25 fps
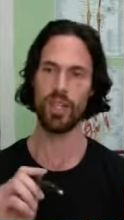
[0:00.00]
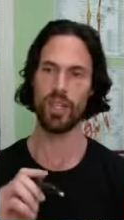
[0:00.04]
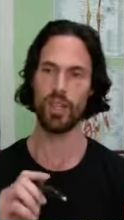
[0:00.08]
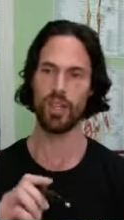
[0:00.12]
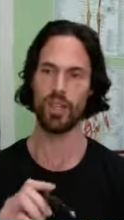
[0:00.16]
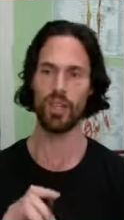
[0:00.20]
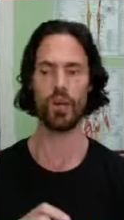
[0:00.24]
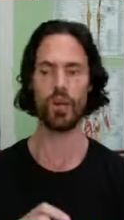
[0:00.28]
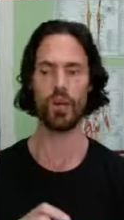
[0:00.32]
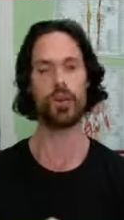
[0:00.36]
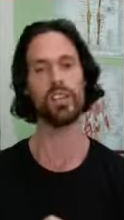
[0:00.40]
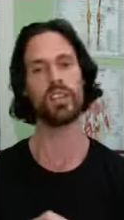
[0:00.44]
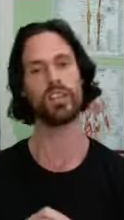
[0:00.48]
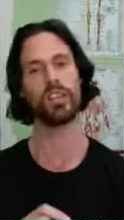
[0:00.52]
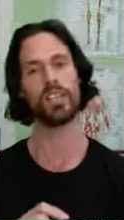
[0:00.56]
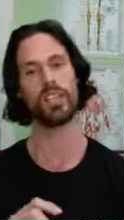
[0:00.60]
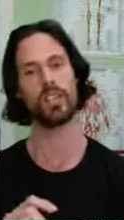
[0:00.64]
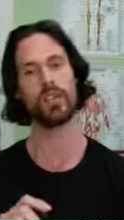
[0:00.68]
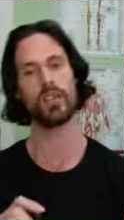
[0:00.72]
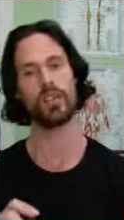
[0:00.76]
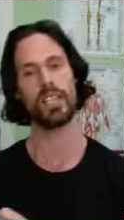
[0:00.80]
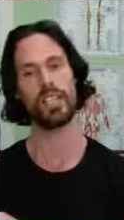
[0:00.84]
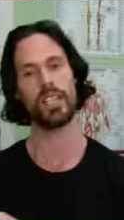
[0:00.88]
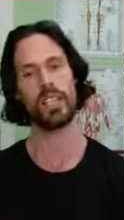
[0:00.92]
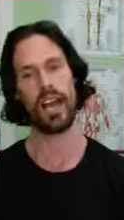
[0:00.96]
the only thing
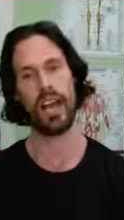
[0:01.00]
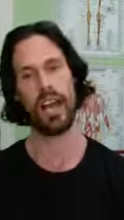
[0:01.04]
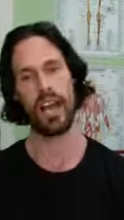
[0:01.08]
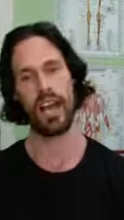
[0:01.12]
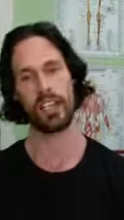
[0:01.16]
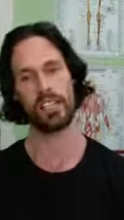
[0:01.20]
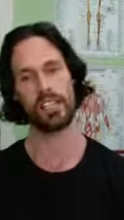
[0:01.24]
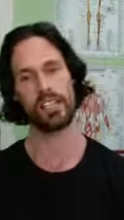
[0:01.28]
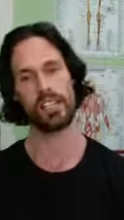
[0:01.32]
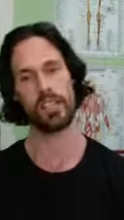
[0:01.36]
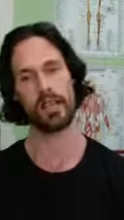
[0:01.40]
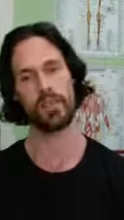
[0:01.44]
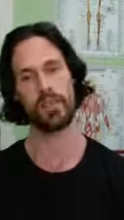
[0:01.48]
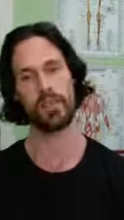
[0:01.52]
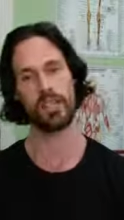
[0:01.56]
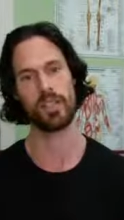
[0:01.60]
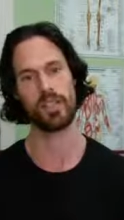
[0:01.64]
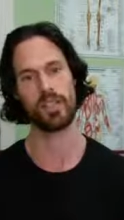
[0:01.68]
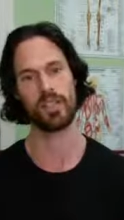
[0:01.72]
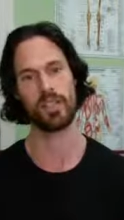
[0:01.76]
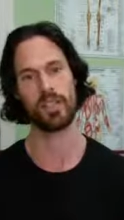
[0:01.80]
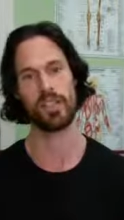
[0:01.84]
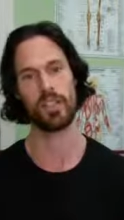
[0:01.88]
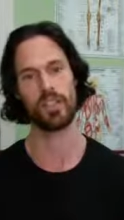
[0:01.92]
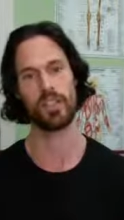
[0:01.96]
you need to ask them
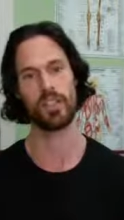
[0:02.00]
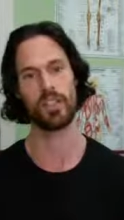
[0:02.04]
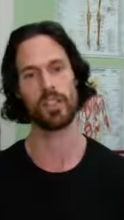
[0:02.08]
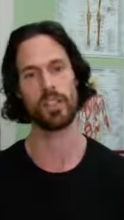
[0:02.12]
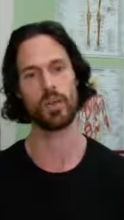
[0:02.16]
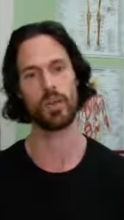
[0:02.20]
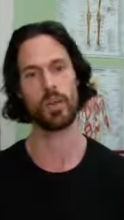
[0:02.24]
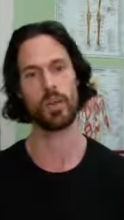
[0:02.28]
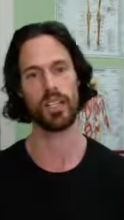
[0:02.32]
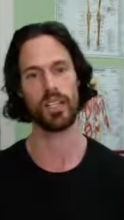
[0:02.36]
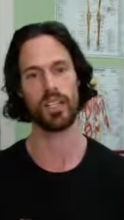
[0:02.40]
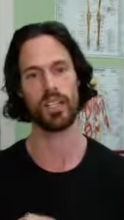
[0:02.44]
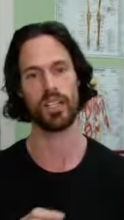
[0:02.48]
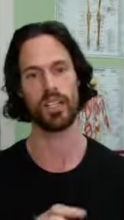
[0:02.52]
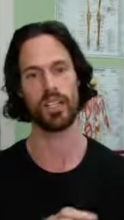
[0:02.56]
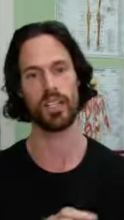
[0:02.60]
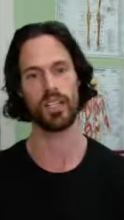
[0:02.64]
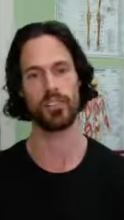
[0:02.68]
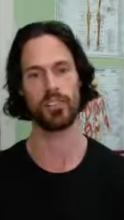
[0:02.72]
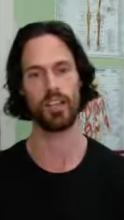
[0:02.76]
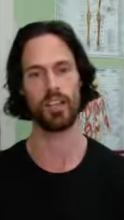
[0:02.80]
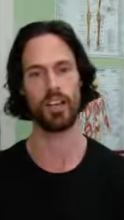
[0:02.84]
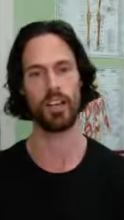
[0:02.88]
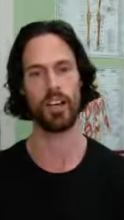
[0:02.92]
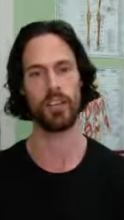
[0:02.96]
is, do you want to
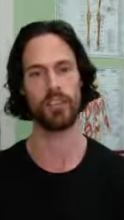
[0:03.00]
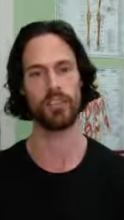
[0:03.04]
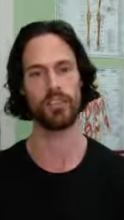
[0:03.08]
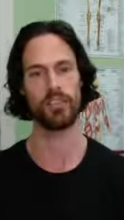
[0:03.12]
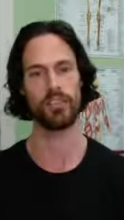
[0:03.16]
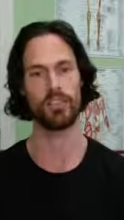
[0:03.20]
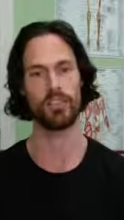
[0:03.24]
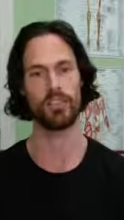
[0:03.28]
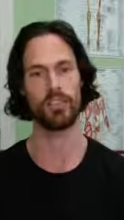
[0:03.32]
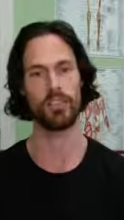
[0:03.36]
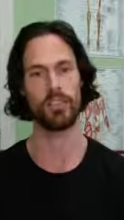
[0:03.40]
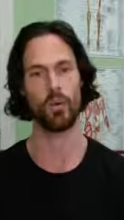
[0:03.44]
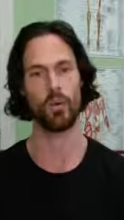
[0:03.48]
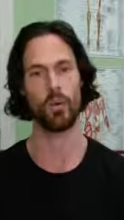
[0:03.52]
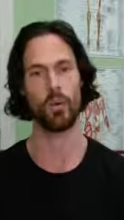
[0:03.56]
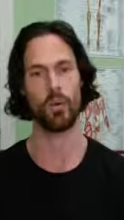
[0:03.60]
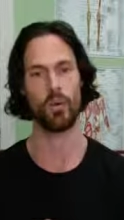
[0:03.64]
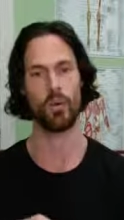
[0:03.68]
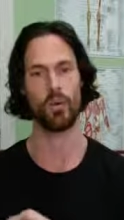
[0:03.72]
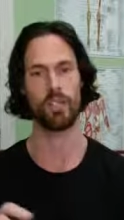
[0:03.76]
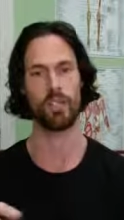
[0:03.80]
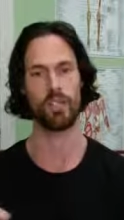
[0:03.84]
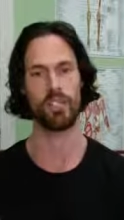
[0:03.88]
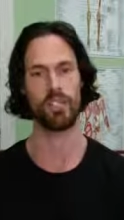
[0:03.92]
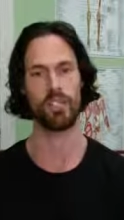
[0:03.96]
give love or
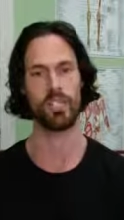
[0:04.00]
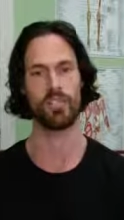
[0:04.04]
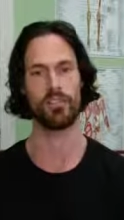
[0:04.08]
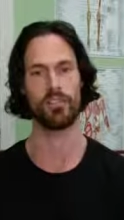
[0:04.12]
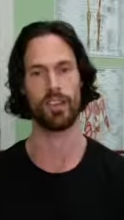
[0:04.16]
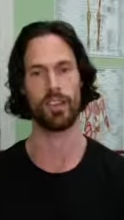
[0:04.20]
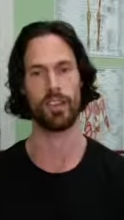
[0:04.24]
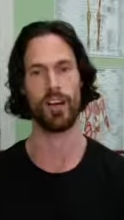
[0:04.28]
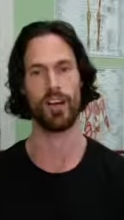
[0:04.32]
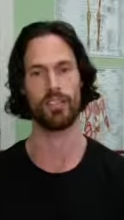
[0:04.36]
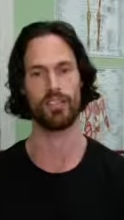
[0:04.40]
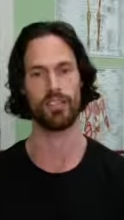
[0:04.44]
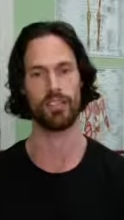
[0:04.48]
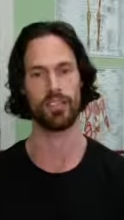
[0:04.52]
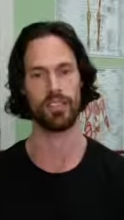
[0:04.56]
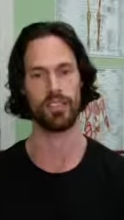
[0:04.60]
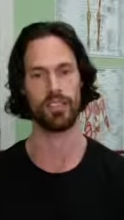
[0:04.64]
receive love?